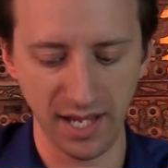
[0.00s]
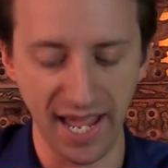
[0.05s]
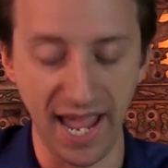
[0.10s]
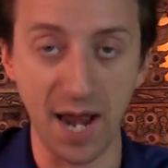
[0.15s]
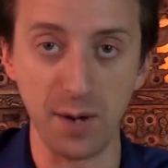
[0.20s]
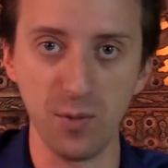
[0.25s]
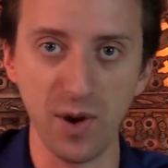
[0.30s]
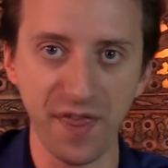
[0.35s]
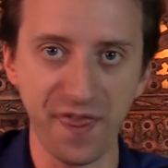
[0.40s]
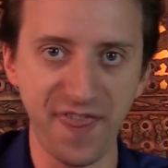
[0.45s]

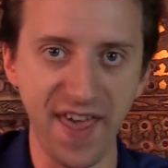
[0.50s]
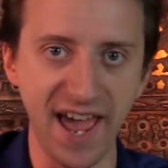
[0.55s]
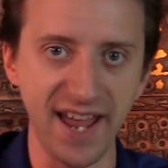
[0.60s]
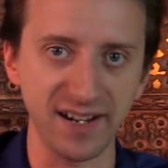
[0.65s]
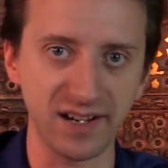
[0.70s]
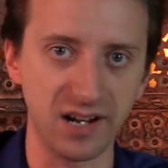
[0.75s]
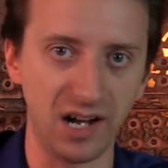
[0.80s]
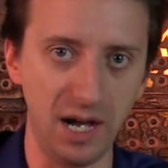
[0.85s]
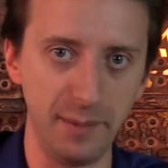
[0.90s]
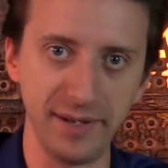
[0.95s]
And with
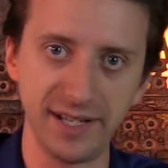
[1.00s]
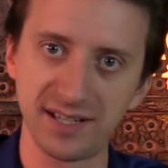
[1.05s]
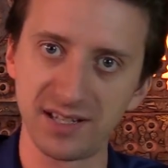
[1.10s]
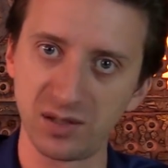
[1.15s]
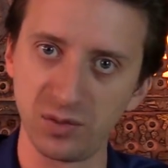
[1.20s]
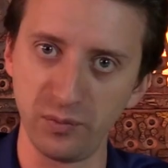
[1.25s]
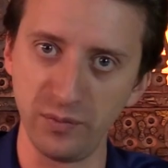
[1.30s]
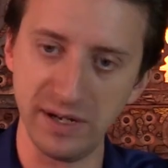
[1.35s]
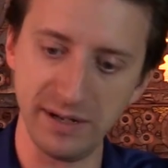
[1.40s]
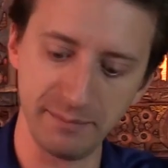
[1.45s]
that,
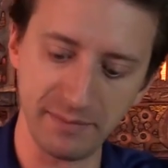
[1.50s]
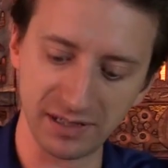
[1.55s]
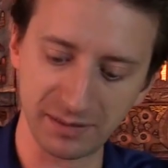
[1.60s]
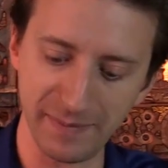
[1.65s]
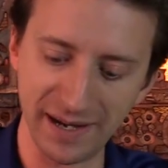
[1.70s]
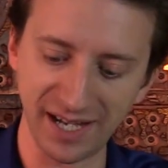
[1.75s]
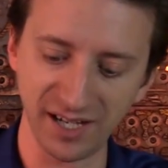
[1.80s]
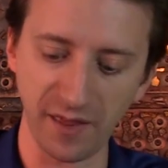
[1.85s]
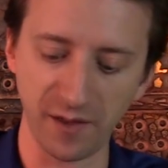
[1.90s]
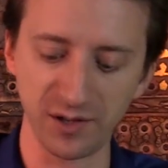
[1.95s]
Comments, we must
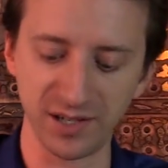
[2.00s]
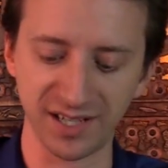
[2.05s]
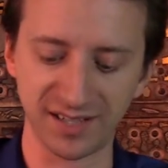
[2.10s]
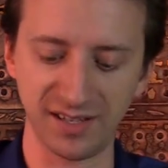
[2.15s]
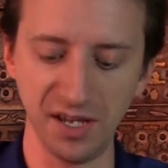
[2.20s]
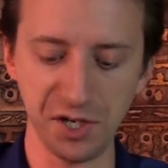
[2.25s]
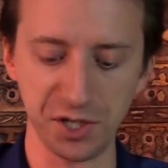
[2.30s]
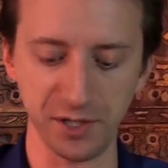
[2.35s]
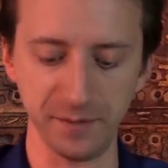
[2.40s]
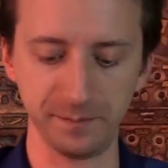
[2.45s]
make another
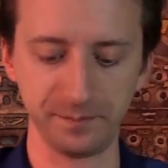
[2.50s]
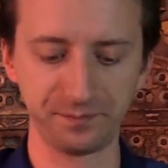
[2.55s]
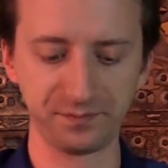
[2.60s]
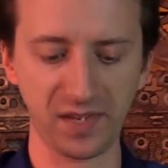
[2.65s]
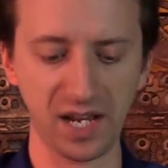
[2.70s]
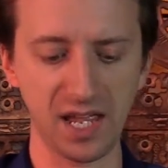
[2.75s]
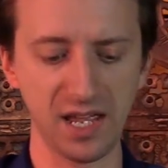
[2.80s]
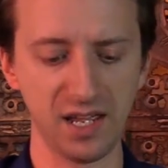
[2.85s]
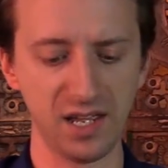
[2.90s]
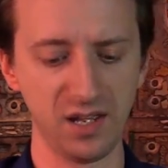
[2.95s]
decision.
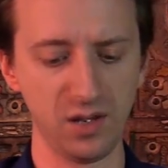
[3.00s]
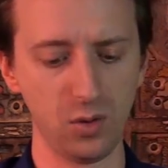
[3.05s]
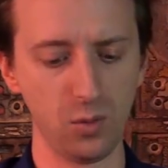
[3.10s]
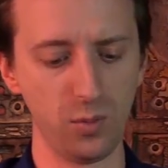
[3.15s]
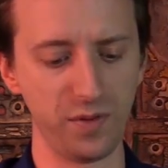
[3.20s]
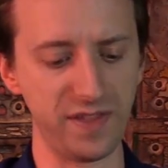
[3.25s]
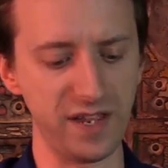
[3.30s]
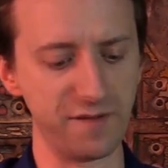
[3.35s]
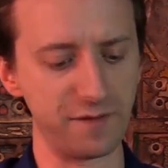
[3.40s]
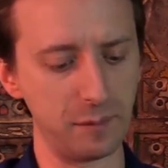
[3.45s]

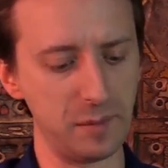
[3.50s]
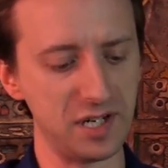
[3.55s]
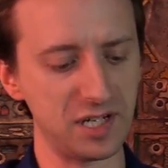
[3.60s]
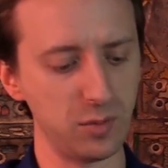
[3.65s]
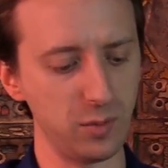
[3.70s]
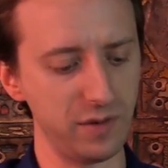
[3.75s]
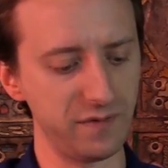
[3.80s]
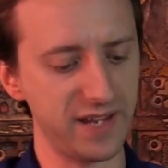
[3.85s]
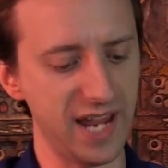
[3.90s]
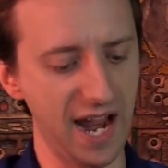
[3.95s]
With the
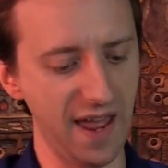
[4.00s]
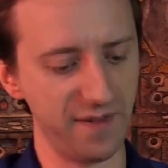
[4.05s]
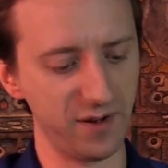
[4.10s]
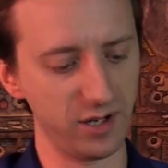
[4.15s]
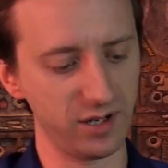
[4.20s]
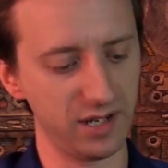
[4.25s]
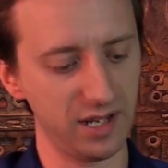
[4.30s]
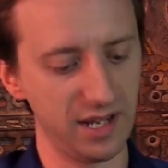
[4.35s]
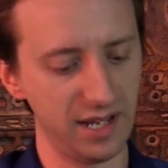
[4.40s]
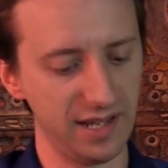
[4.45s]
information we've
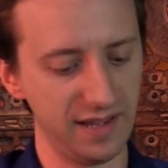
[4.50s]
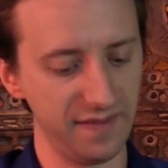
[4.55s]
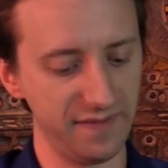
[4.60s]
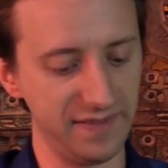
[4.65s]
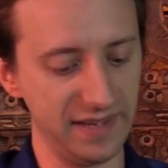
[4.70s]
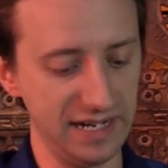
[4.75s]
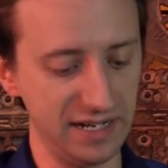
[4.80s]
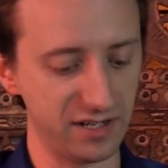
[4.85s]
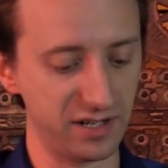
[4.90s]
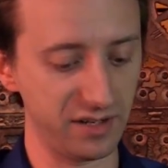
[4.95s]
gathered,
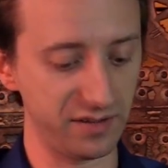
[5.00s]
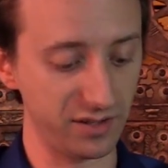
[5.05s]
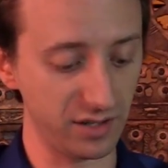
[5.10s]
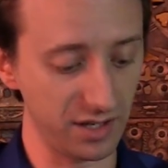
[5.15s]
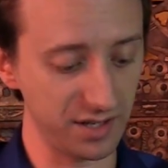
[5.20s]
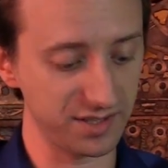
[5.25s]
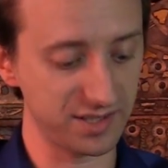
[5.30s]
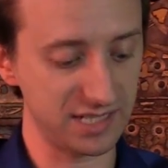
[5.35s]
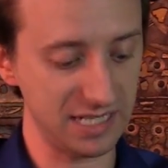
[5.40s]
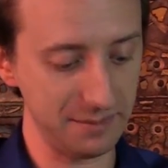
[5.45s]
there
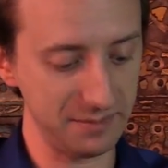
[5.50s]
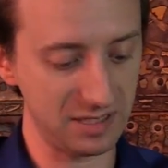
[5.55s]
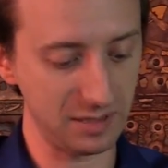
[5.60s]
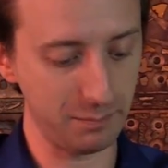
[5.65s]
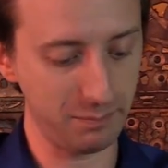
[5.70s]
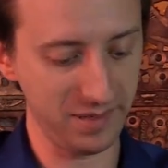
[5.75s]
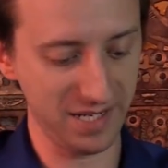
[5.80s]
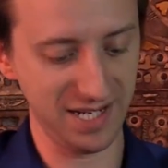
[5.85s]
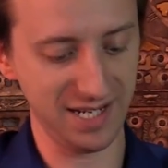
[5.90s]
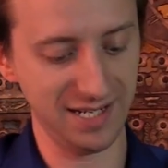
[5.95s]
does seem to
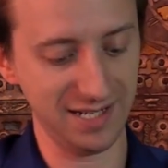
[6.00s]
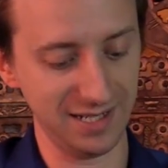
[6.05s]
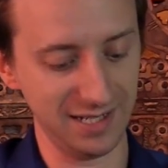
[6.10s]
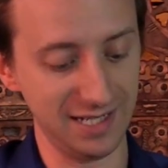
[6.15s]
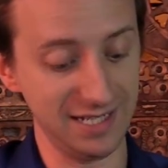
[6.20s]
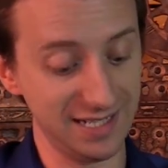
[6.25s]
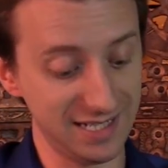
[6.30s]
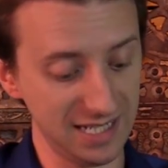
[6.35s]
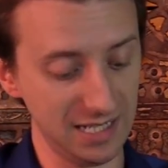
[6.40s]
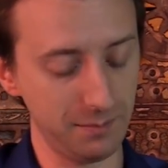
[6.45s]

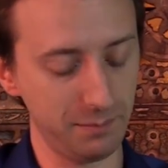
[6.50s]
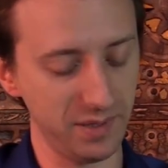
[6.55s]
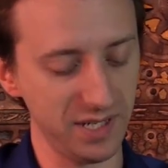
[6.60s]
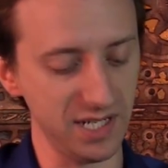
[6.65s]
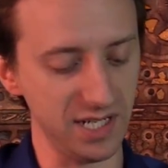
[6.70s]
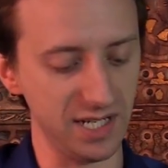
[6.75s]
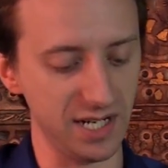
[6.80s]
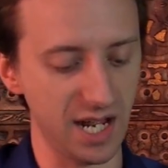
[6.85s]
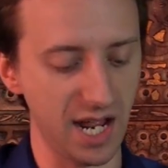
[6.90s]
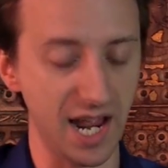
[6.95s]
indeed
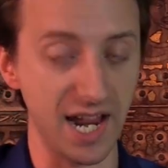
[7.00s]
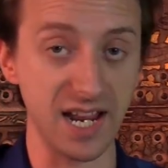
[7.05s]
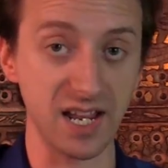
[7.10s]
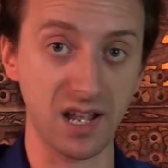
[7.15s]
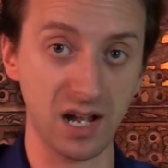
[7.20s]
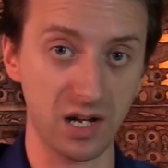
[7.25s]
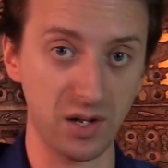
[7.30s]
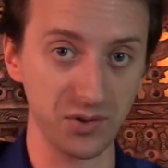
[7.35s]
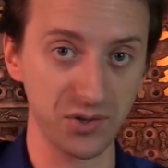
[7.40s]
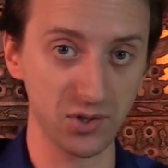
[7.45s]
be a
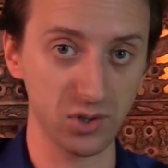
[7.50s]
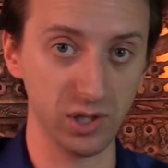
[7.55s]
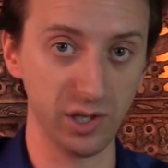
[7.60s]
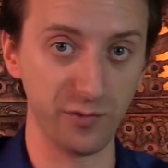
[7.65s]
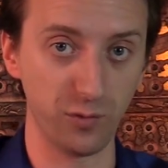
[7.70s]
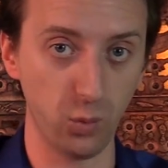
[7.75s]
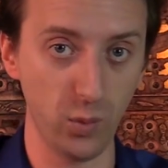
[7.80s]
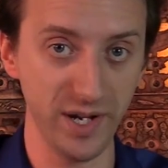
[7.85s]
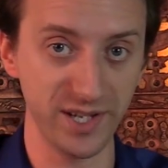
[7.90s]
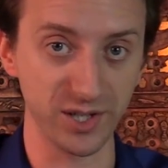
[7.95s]
council
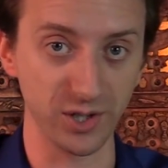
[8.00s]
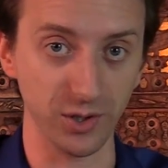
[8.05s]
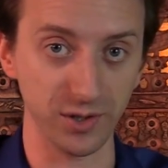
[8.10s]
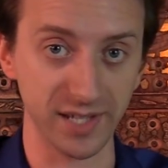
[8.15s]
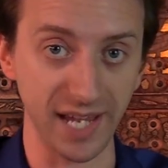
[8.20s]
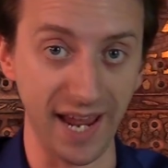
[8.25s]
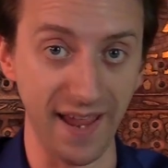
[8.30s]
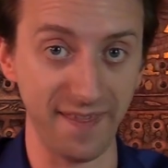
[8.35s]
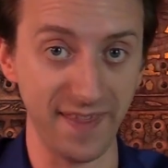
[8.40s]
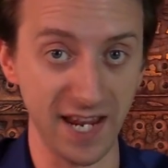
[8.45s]
of
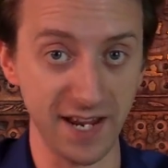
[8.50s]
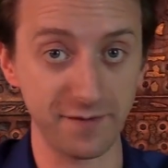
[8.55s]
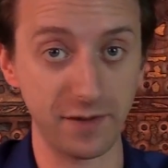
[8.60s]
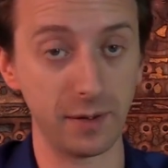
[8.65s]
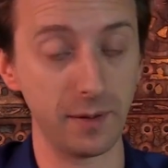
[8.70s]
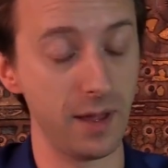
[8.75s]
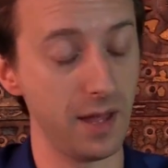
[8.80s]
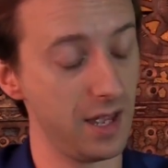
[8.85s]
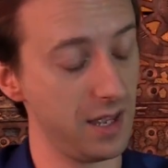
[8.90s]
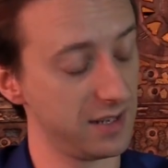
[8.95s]
wizards, and they've
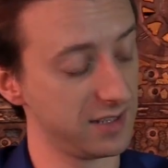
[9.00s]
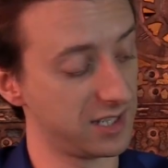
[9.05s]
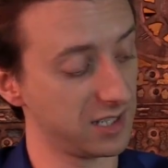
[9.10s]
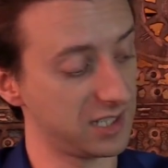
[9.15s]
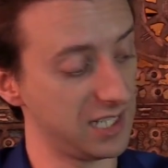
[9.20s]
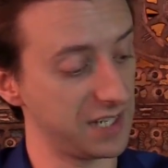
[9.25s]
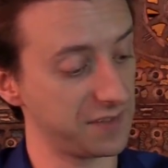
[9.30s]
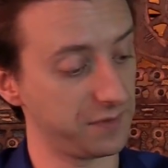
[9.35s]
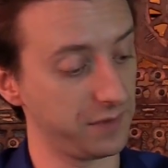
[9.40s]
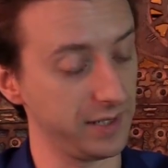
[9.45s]

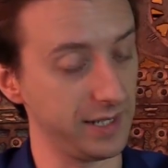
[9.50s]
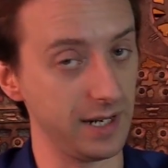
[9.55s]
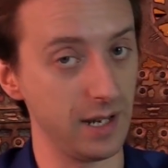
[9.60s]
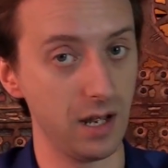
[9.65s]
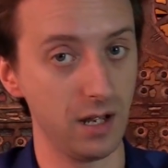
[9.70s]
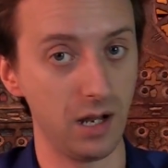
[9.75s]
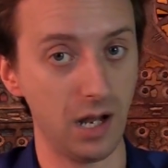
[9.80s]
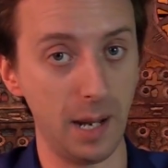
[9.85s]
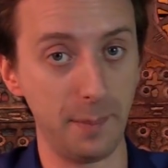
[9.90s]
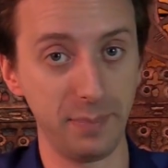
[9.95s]
successfully
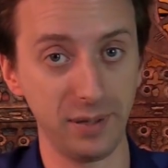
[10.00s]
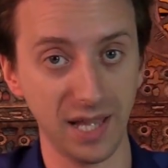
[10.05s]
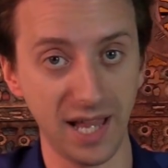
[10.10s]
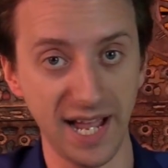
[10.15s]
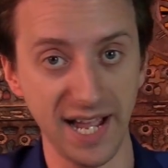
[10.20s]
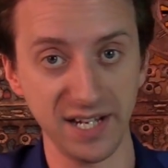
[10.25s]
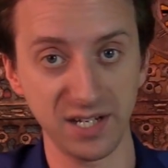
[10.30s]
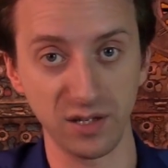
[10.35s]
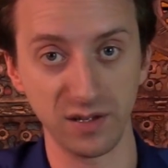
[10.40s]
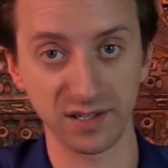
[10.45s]

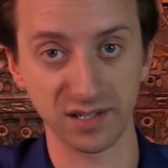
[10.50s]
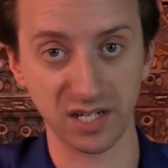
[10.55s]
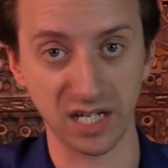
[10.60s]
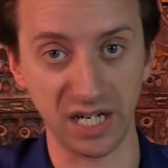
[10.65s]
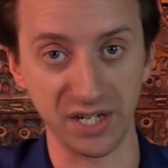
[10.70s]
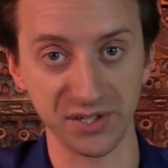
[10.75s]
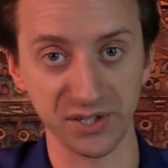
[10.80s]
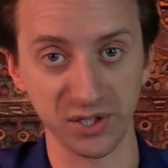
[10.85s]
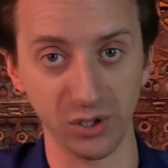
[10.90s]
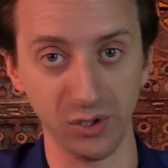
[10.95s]
applied to this
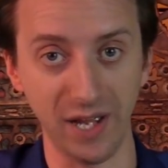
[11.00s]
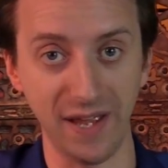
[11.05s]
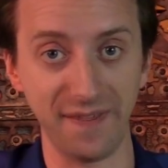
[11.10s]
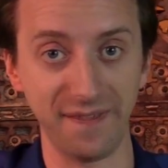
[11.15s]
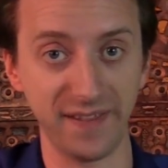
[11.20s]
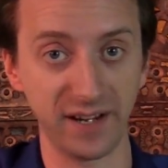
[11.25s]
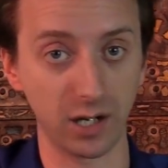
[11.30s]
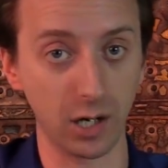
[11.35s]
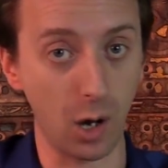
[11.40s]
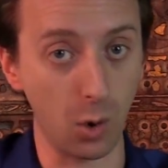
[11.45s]
council, and
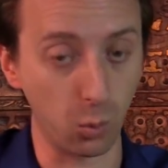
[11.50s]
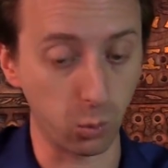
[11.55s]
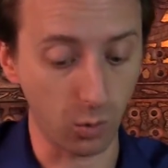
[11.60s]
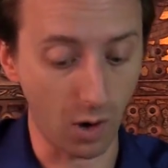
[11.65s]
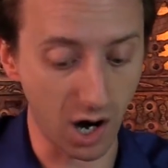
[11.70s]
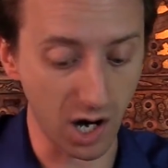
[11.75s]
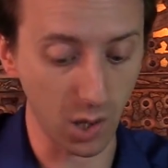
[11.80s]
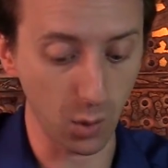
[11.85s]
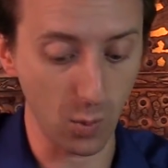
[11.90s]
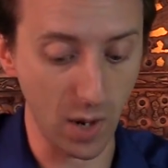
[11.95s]
they
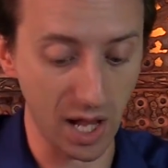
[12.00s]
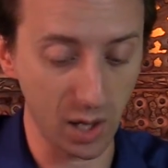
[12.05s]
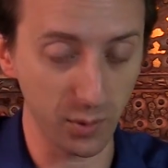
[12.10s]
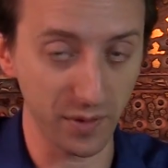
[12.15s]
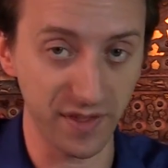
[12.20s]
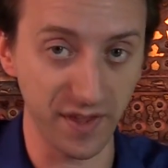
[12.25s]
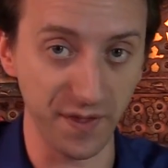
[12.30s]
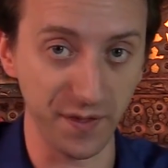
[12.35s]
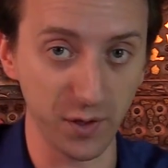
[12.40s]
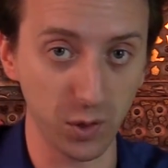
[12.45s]
are well
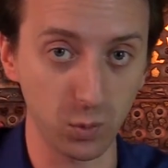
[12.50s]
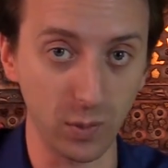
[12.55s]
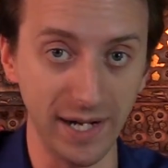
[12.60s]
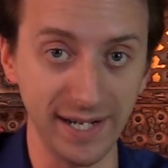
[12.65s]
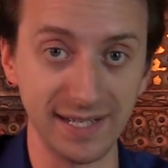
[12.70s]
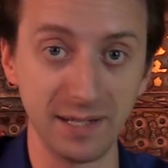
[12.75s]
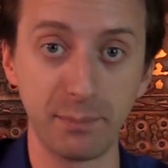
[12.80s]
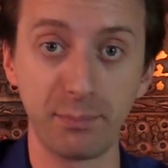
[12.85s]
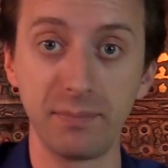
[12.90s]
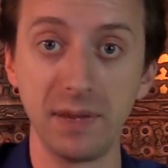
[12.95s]
within their
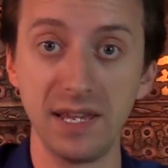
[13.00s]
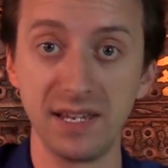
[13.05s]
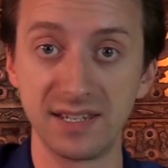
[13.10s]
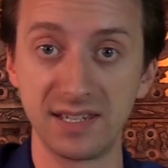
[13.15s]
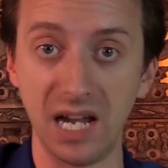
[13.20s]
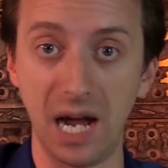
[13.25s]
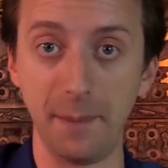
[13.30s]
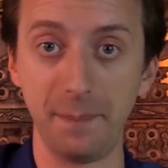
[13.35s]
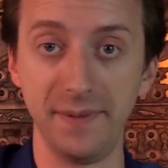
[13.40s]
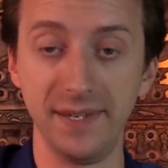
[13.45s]
right to
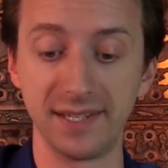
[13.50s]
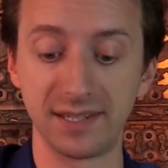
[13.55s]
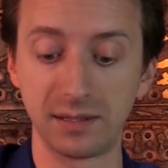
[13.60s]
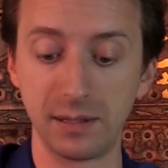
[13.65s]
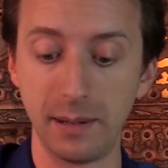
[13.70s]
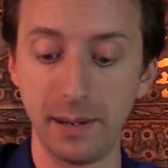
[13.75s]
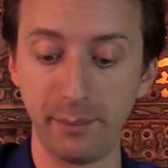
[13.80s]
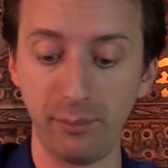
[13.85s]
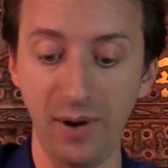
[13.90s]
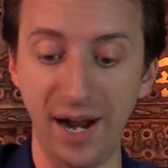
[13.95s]
stop this
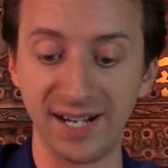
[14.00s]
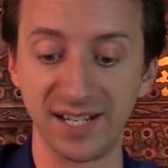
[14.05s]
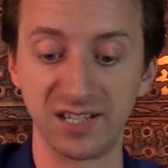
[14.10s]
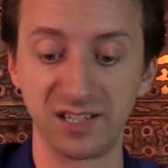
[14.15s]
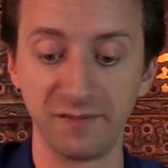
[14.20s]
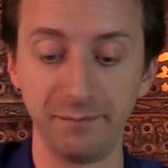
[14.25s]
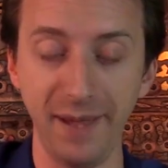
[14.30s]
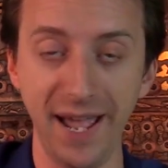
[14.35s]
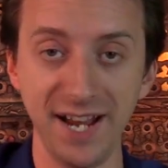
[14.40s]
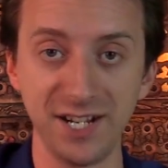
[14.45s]

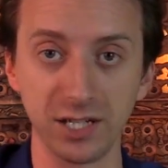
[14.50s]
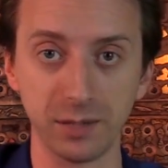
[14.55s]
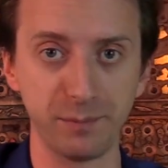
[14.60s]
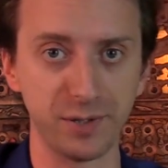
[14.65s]
practice of magic.